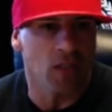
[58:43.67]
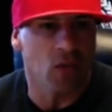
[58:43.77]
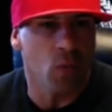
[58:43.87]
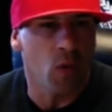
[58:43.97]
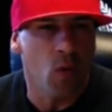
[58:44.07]
So
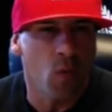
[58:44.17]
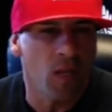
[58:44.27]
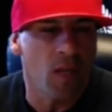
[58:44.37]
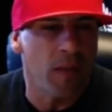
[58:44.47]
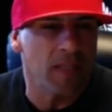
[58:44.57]
we don't really
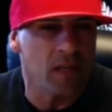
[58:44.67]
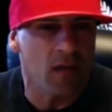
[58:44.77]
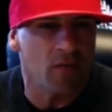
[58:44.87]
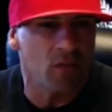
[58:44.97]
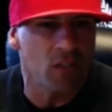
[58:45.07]
base it
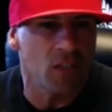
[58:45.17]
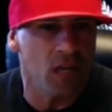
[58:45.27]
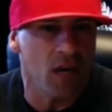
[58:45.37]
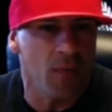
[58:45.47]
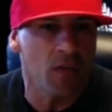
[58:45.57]
off just
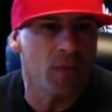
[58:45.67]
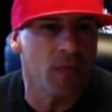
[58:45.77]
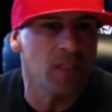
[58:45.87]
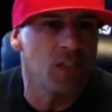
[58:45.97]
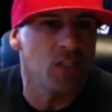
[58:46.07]
numbers because
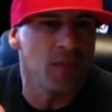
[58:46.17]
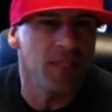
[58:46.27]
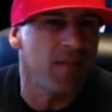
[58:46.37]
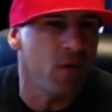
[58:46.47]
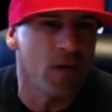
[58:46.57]
the gyms
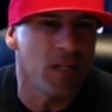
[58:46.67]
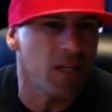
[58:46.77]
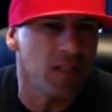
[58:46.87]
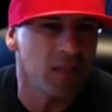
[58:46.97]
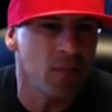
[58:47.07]
have already
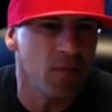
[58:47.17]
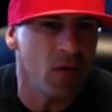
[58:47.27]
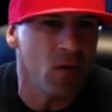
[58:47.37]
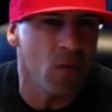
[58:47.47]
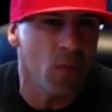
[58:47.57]
done some of our
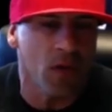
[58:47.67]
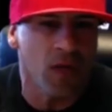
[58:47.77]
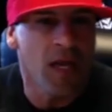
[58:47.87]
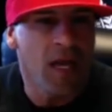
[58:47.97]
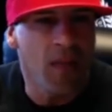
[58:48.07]
homework.
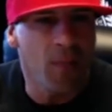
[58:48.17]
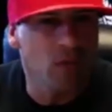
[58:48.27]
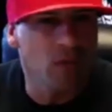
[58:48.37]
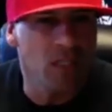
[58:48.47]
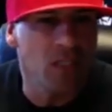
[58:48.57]
And most
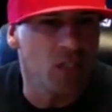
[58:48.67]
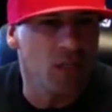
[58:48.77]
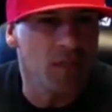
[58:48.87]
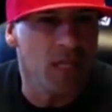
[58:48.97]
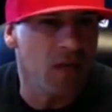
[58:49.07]
of these
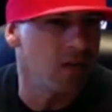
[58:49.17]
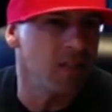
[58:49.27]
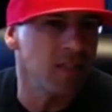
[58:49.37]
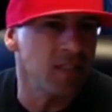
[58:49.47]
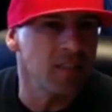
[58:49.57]
gyms cater to
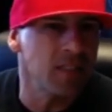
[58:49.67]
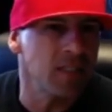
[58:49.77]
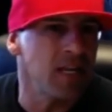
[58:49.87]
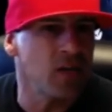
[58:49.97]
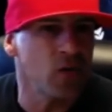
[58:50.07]
six to
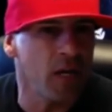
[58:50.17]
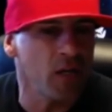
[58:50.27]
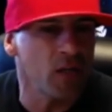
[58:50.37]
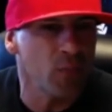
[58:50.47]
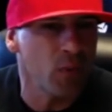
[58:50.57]
10
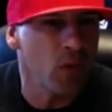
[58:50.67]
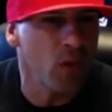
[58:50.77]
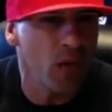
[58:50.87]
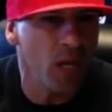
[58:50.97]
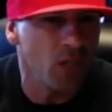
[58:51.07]
trainers per
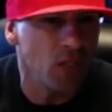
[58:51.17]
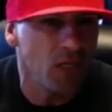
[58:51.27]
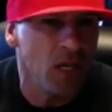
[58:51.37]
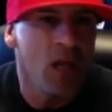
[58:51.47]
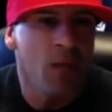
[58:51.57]
location.
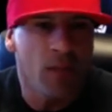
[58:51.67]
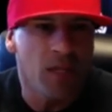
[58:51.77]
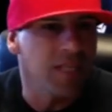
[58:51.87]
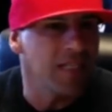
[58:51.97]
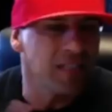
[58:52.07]
Plus,
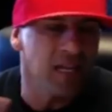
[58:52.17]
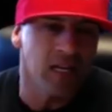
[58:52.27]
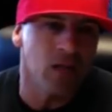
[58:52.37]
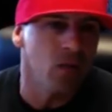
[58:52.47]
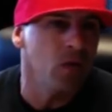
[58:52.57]
that's not
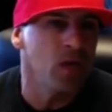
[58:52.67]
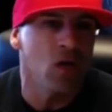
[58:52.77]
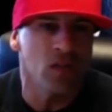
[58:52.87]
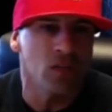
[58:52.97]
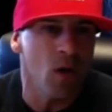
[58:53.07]
including all
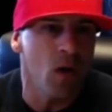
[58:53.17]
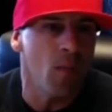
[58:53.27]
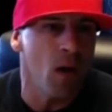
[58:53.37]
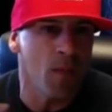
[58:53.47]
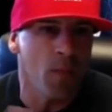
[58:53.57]
the small
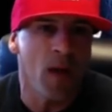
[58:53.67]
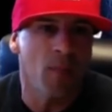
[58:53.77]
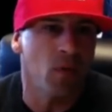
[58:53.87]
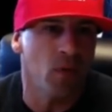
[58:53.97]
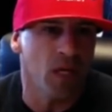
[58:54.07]
mom and pop
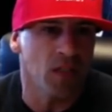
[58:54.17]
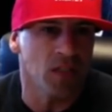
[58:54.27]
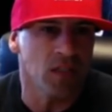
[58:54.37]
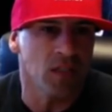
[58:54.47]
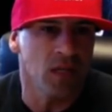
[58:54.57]

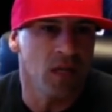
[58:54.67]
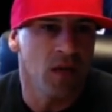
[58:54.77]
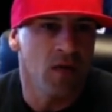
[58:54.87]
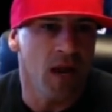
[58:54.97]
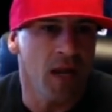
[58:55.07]
locations,
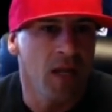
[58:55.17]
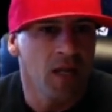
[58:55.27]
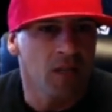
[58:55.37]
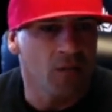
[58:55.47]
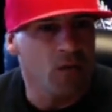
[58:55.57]
right?
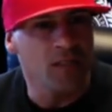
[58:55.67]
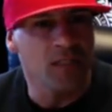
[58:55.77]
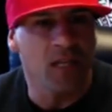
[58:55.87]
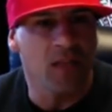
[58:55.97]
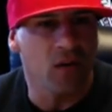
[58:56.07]
So for us to
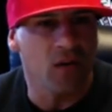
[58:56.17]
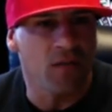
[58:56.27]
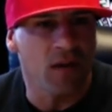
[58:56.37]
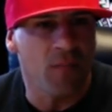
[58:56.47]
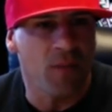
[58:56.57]
get
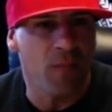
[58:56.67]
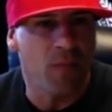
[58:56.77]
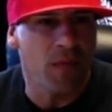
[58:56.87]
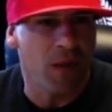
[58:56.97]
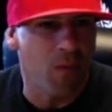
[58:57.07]
35 people
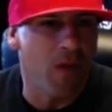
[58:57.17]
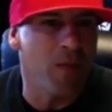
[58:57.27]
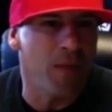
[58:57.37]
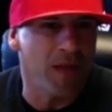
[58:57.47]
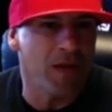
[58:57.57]
that want to
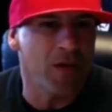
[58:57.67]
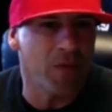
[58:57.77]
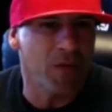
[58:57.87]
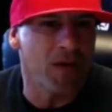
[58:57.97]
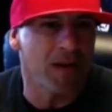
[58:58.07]
make a
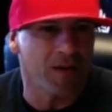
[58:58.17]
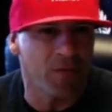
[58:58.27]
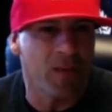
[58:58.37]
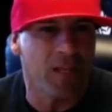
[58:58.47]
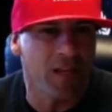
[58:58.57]
career out of
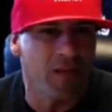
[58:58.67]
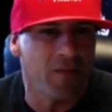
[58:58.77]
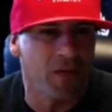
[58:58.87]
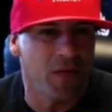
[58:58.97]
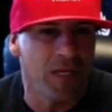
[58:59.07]
what they love
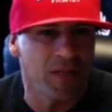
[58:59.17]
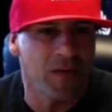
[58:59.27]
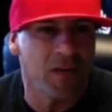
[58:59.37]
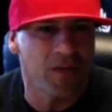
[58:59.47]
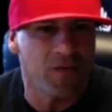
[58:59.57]
doing, it's
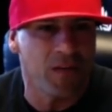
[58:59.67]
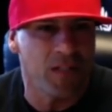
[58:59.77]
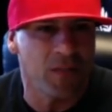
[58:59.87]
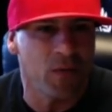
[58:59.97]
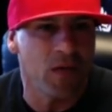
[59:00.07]
very
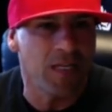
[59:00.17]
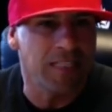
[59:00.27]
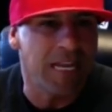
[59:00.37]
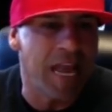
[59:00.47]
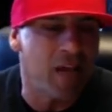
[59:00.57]
feasible and it's
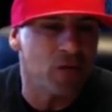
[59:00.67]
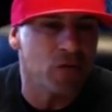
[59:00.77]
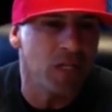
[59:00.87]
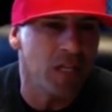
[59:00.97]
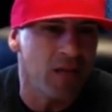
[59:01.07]
an entry
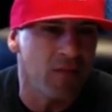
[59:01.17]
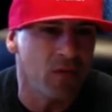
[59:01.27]
level.